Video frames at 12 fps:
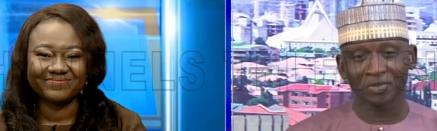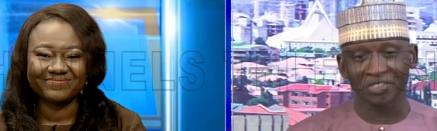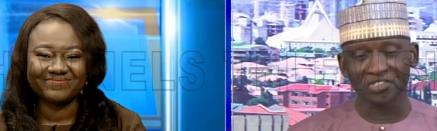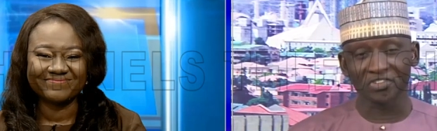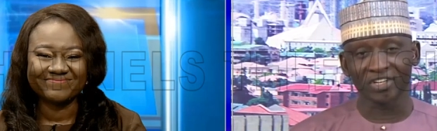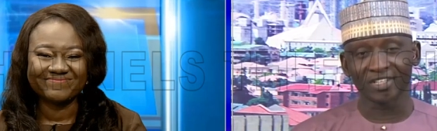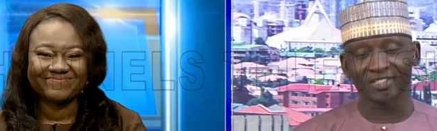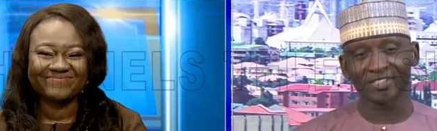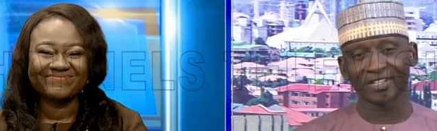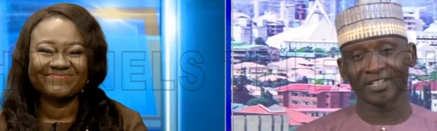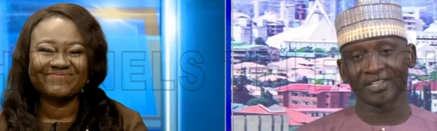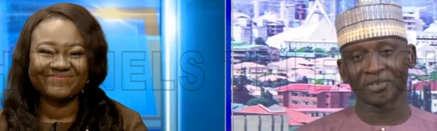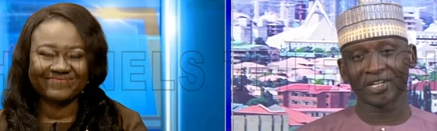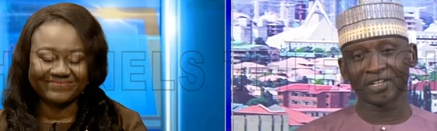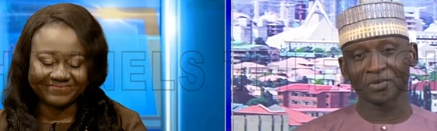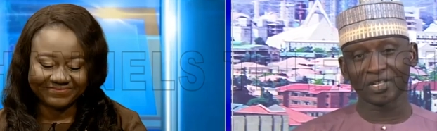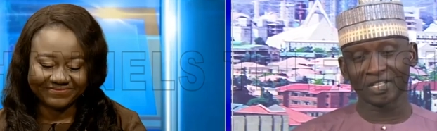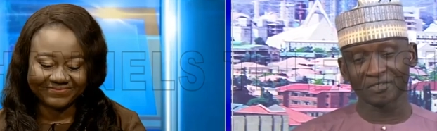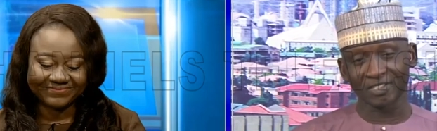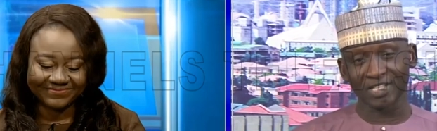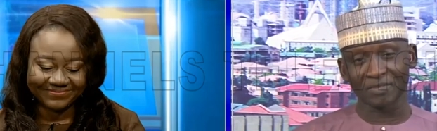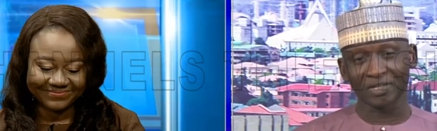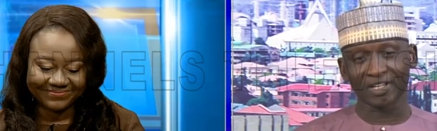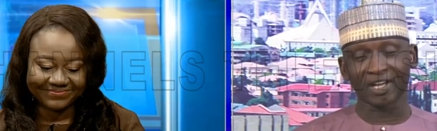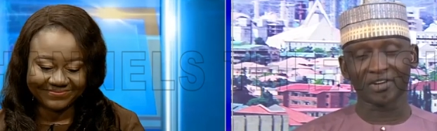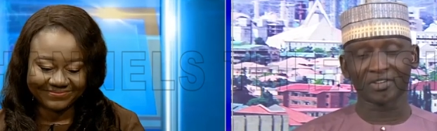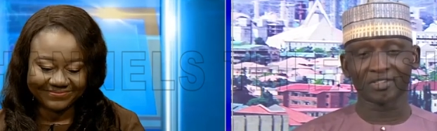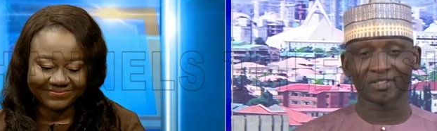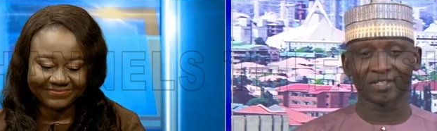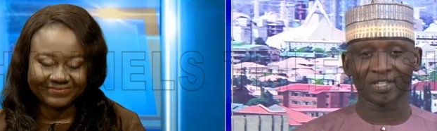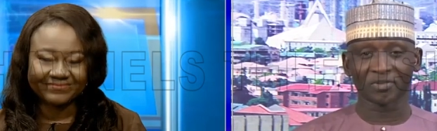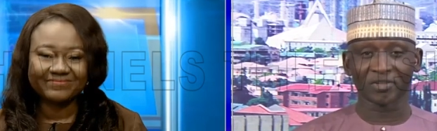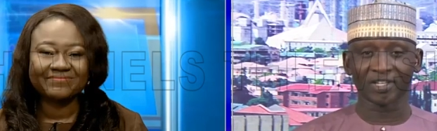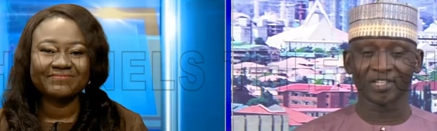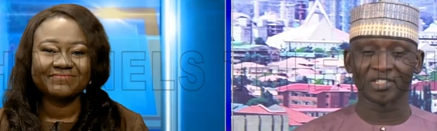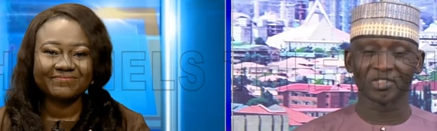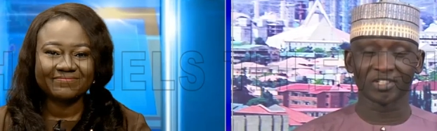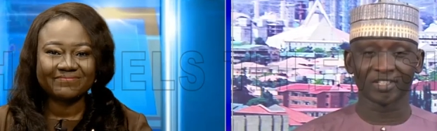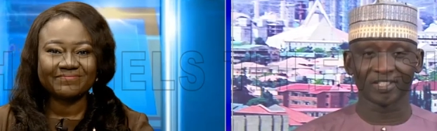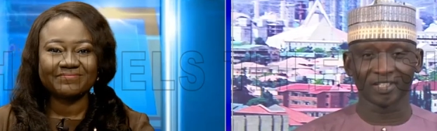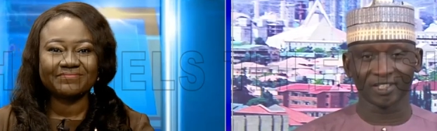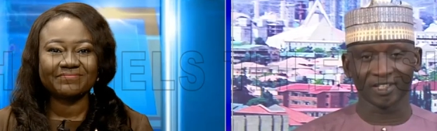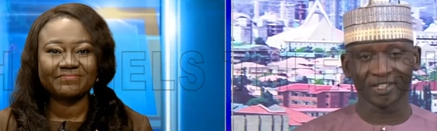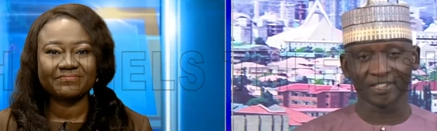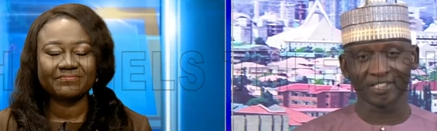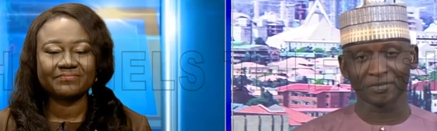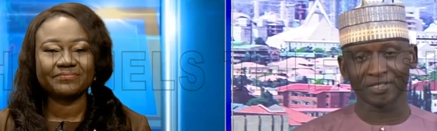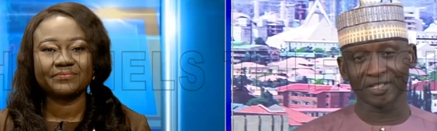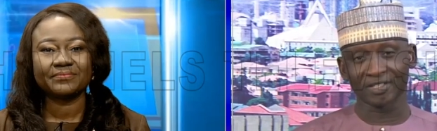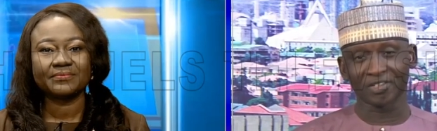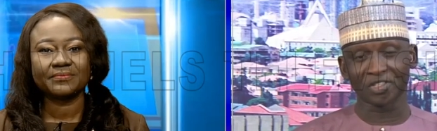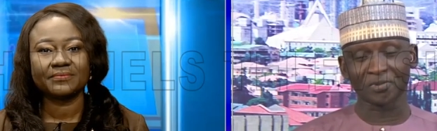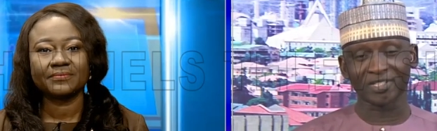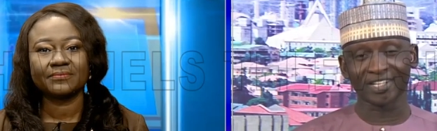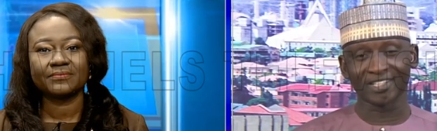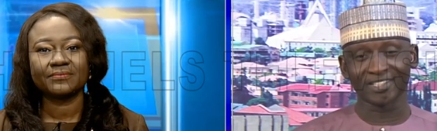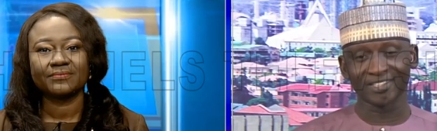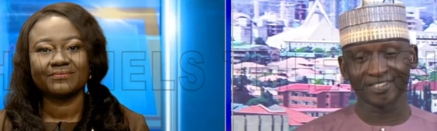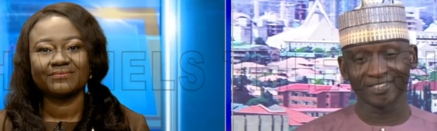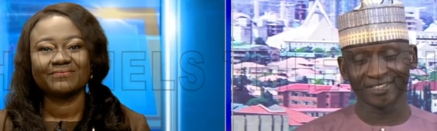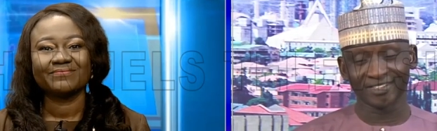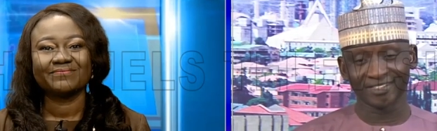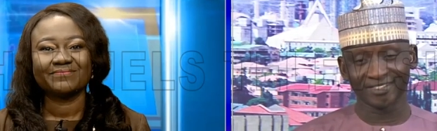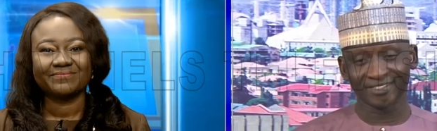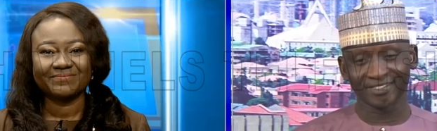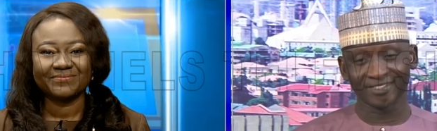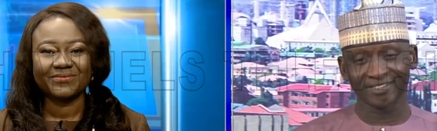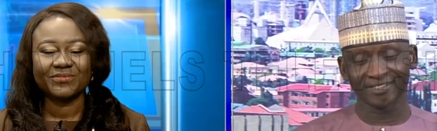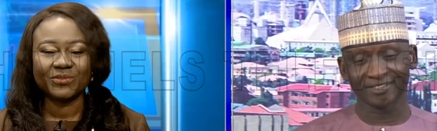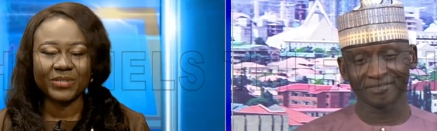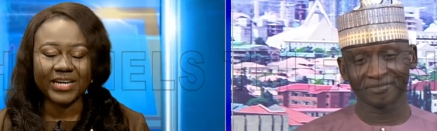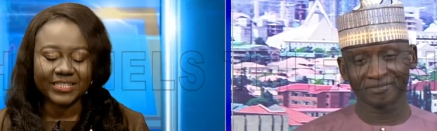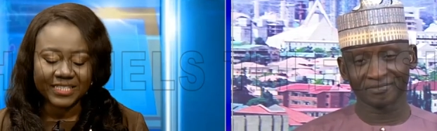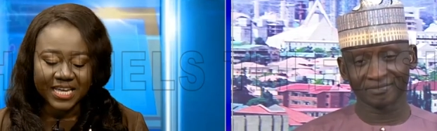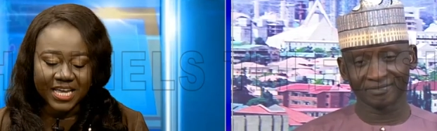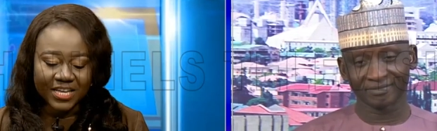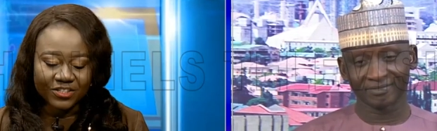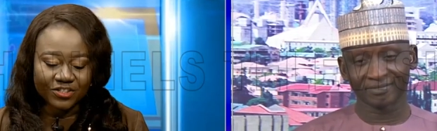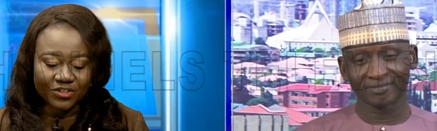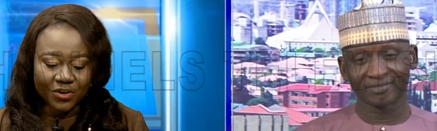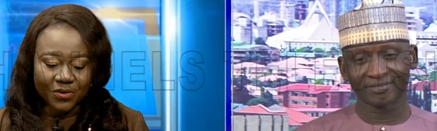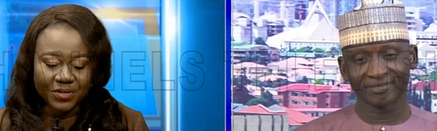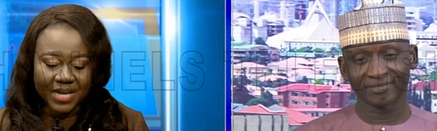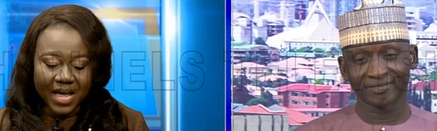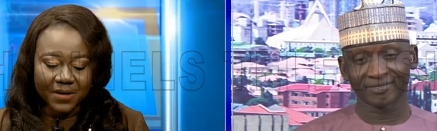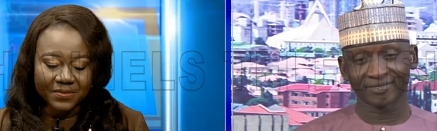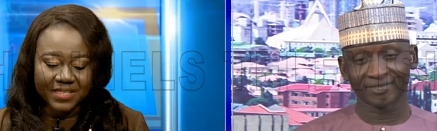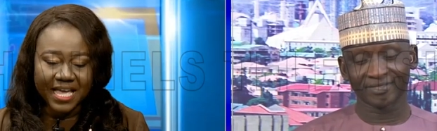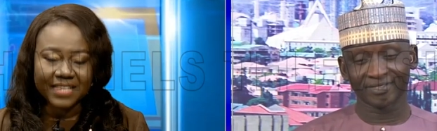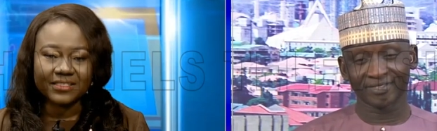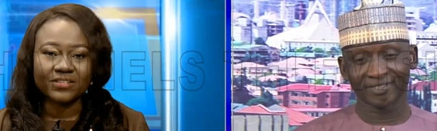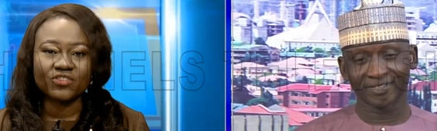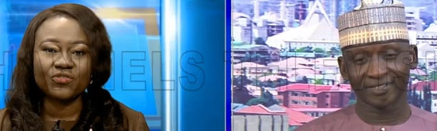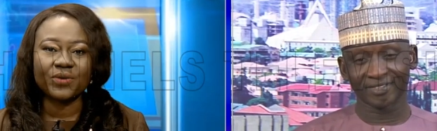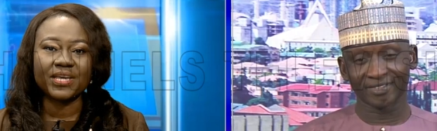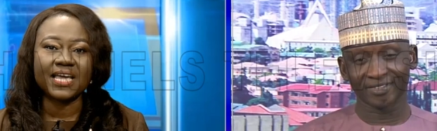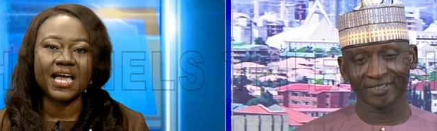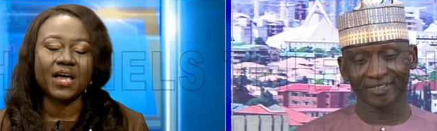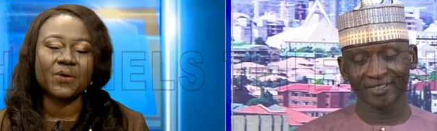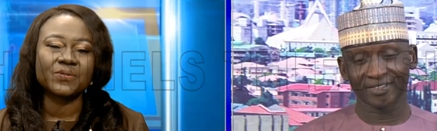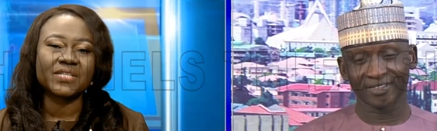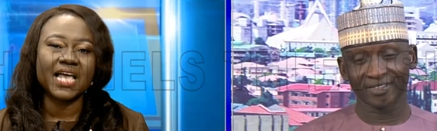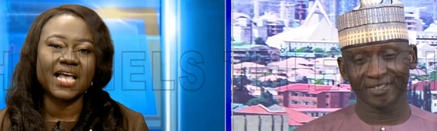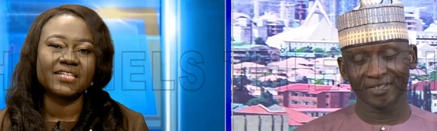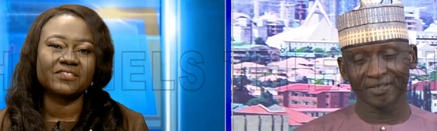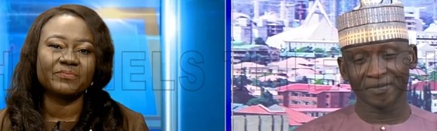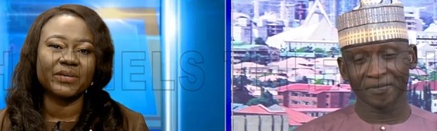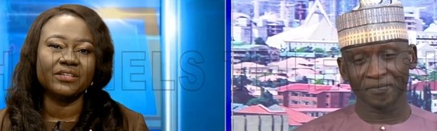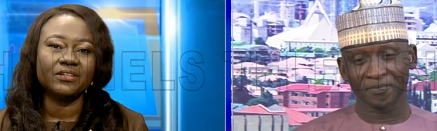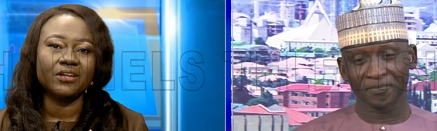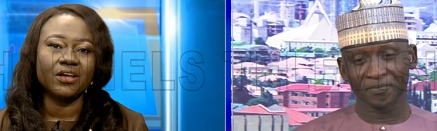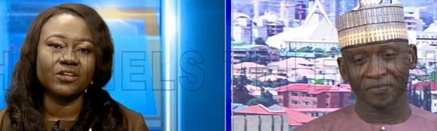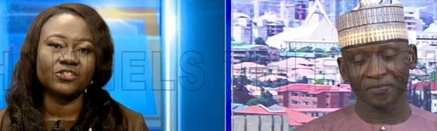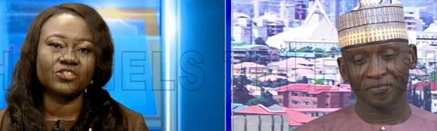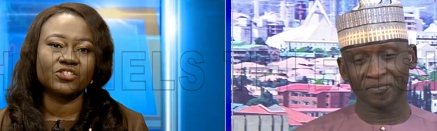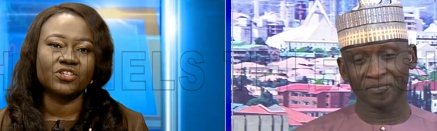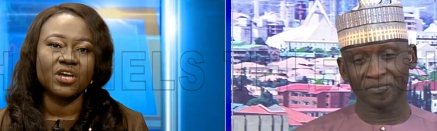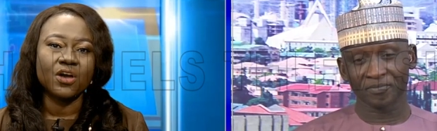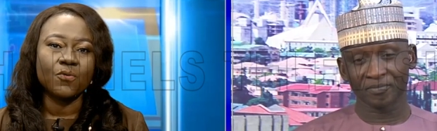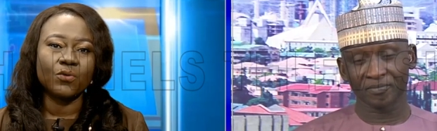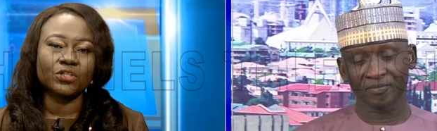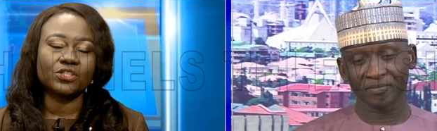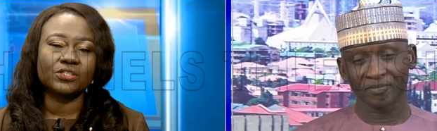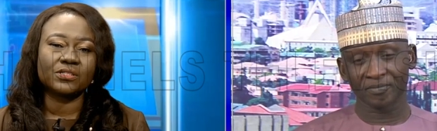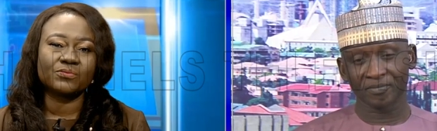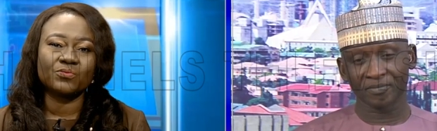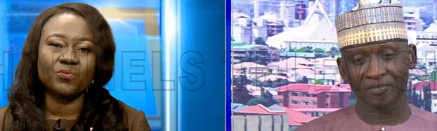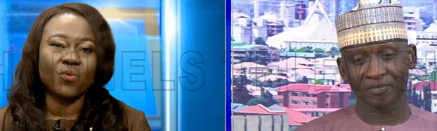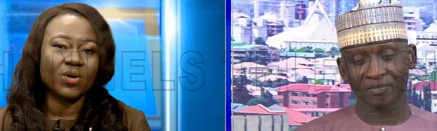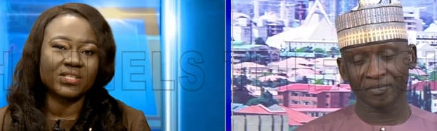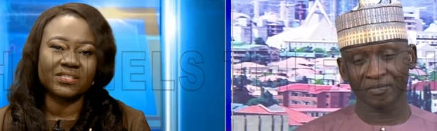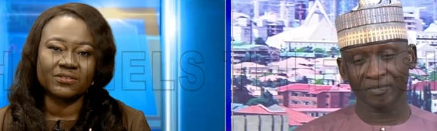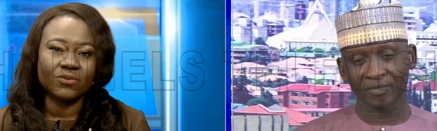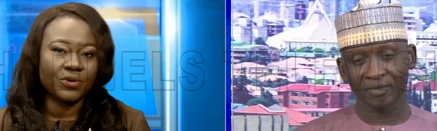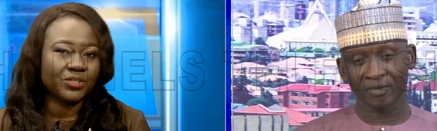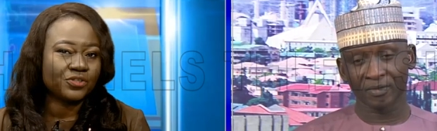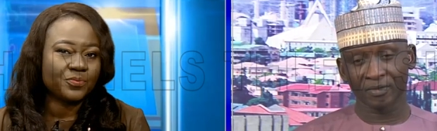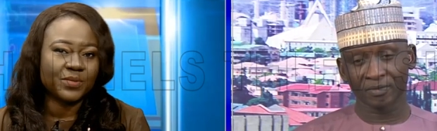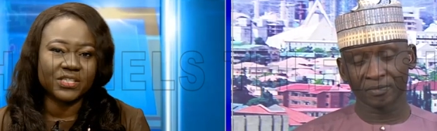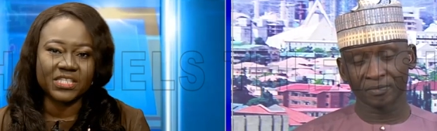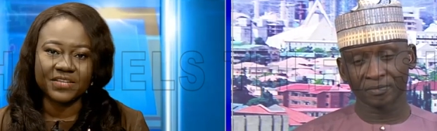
Speaker 1: trip was great. Uh, we had a wonderful time in Cairo. Uh, we enjoyed the Egyptian hospitality.
Speaker 2: Great. So now that the trade house has been launched, What's, what's going to be